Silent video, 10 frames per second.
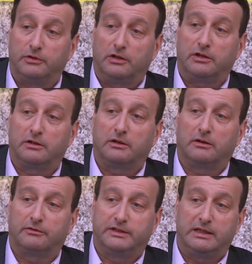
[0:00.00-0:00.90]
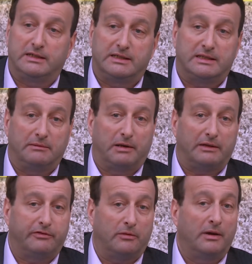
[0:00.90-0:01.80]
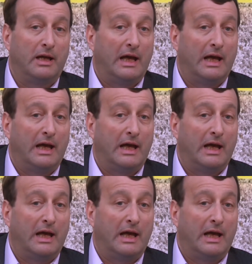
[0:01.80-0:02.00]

none of the existing platform